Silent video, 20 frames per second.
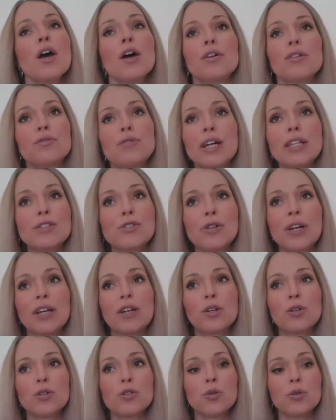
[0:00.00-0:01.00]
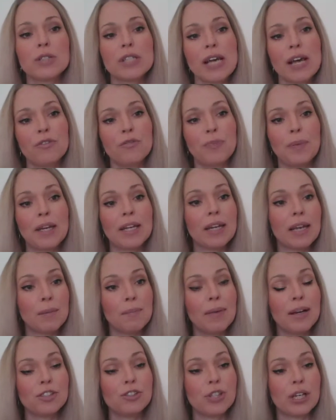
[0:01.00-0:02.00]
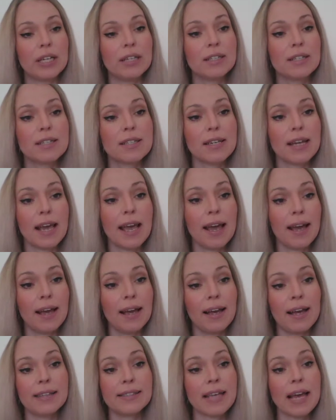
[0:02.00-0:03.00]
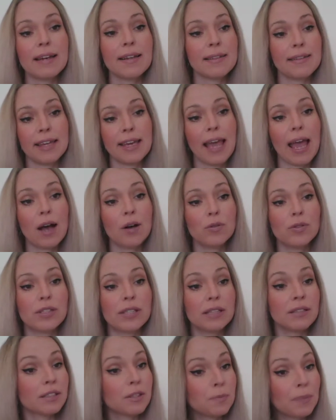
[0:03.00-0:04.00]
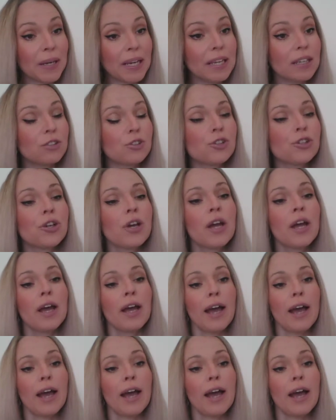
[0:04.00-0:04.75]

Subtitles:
rhetoric could not have been imagined as anything else than speech.